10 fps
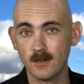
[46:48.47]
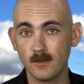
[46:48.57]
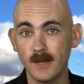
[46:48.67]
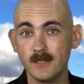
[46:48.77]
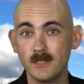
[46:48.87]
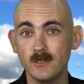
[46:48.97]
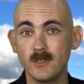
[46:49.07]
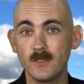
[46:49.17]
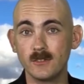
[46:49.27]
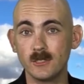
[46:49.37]
reminding you
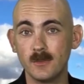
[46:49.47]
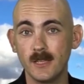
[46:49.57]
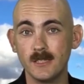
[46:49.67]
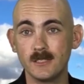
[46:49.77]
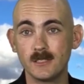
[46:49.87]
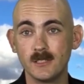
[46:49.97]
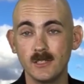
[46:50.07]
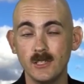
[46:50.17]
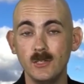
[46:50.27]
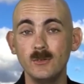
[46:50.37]
that there's a place
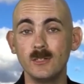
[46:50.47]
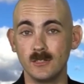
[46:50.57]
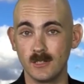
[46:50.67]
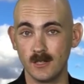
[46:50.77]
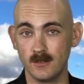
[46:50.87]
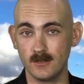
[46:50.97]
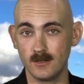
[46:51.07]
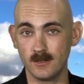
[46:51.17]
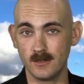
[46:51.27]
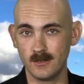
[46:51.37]
you can go,
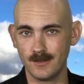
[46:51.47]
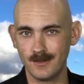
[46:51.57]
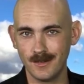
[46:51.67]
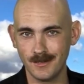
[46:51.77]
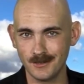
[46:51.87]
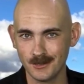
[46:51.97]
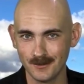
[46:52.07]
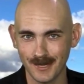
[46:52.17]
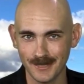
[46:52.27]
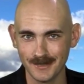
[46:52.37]
and it's your
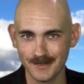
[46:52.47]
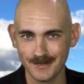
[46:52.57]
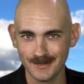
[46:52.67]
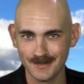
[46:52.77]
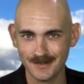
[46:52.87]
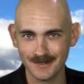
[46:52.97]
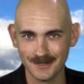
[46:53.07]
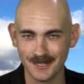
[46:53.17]
mind. Good